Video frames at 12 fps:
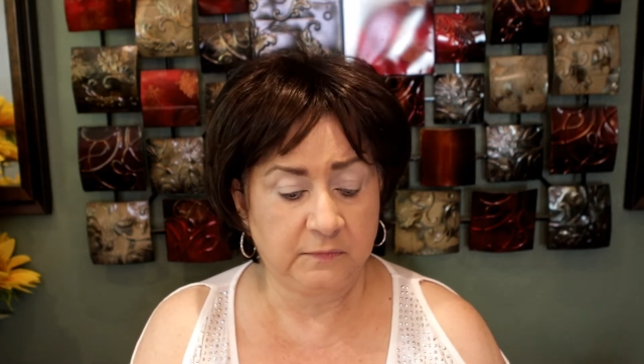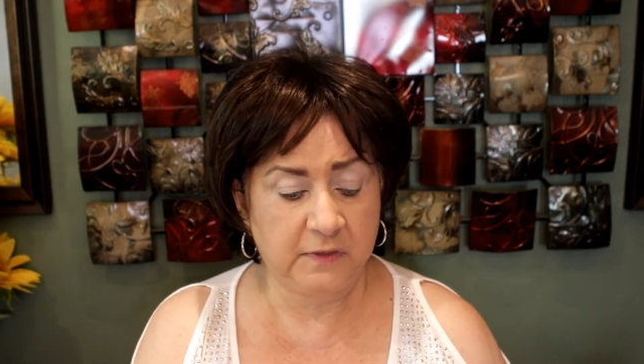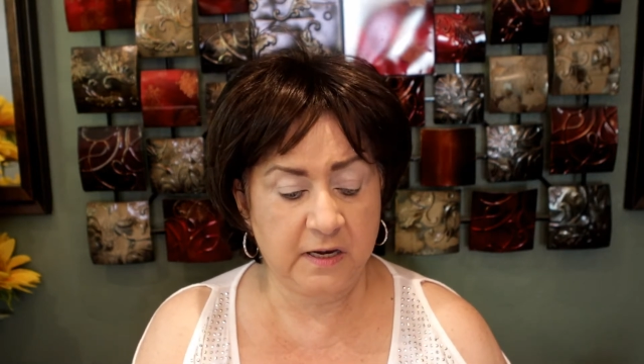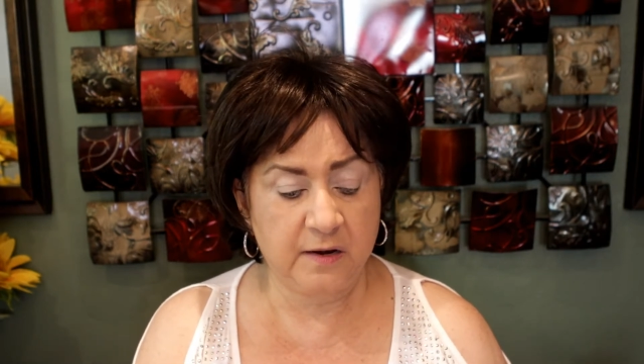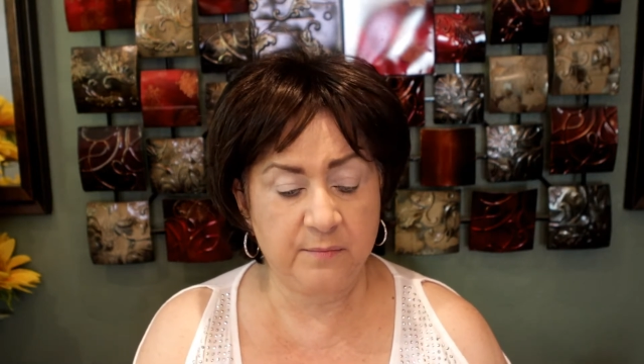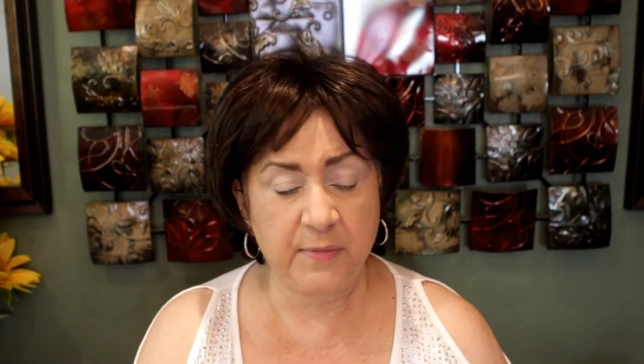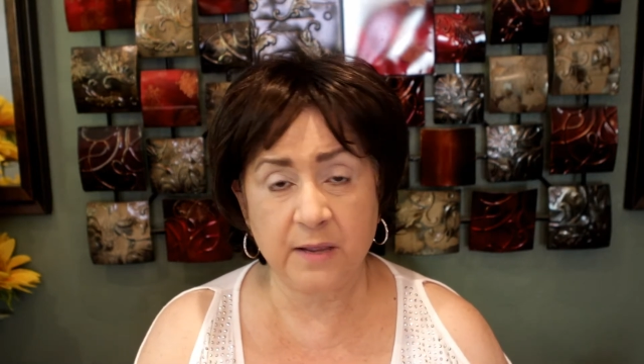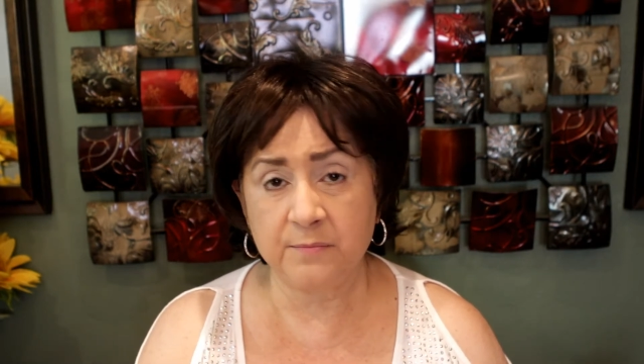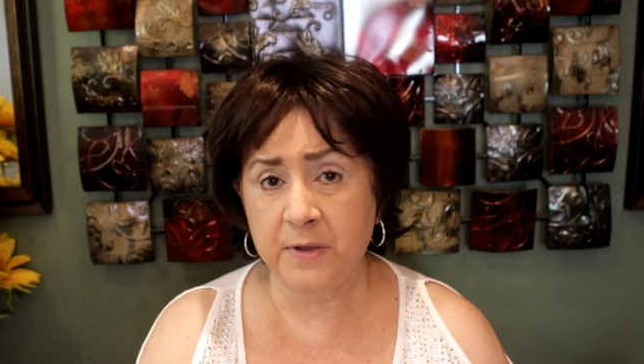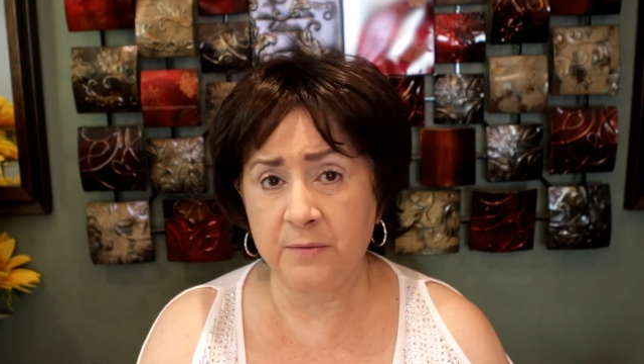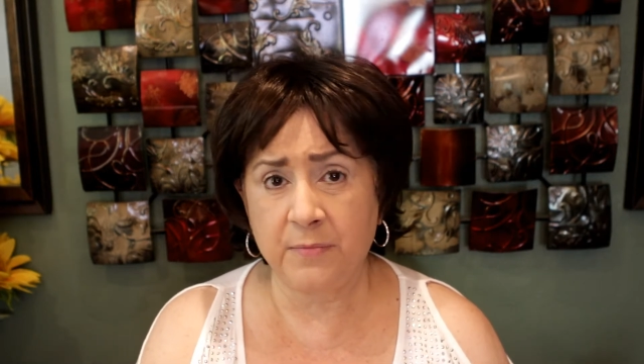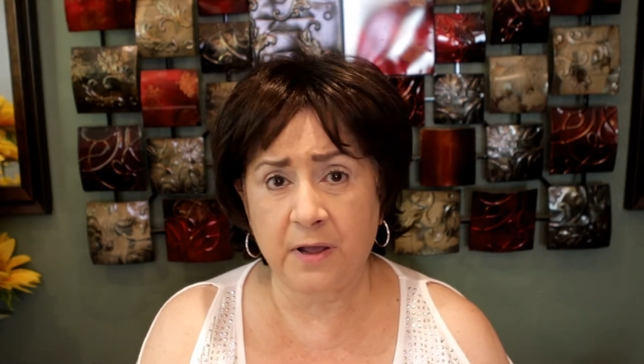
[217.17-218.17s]
did it make
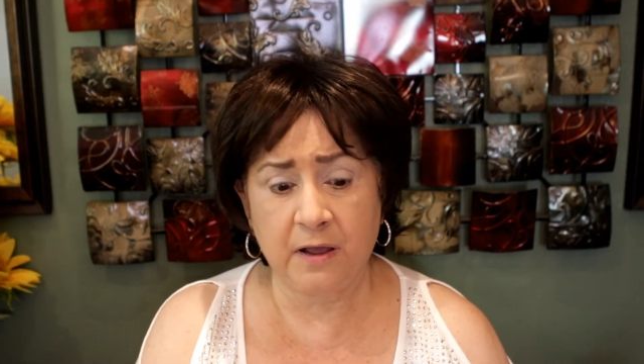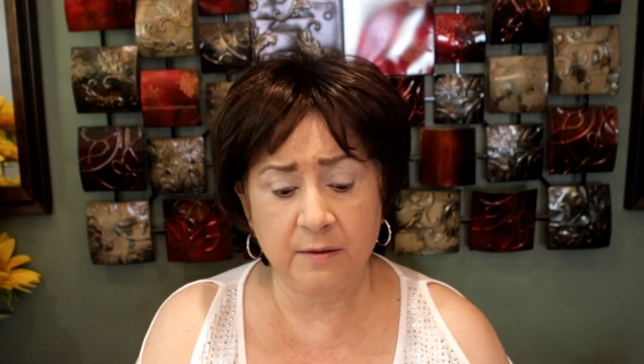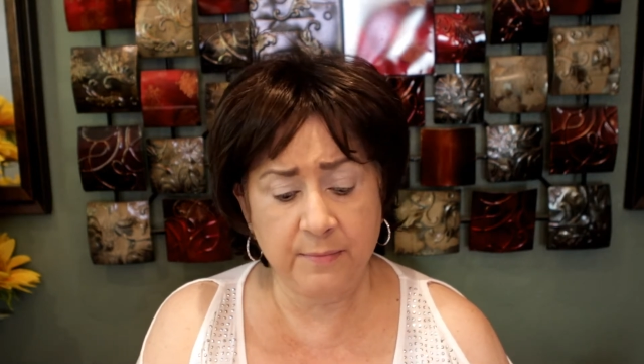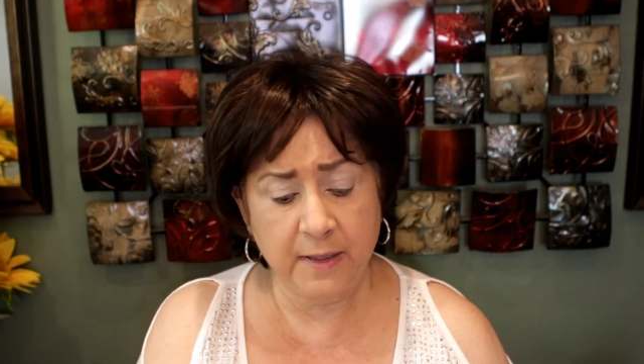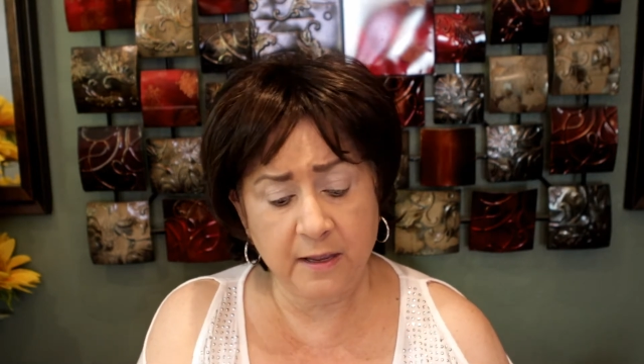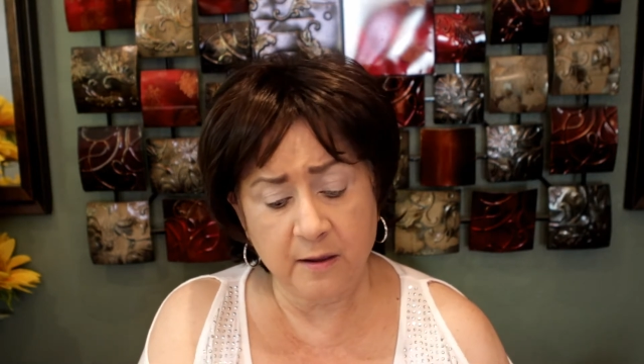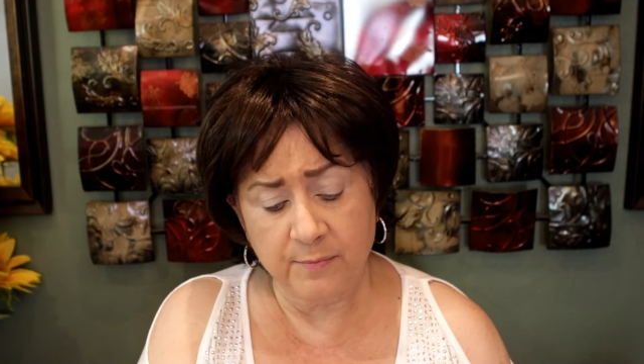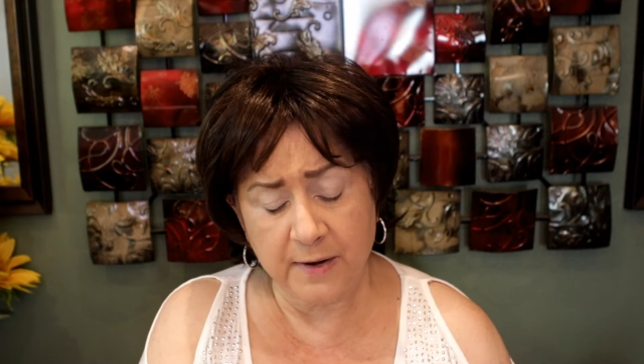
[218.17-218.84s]
my eye makeup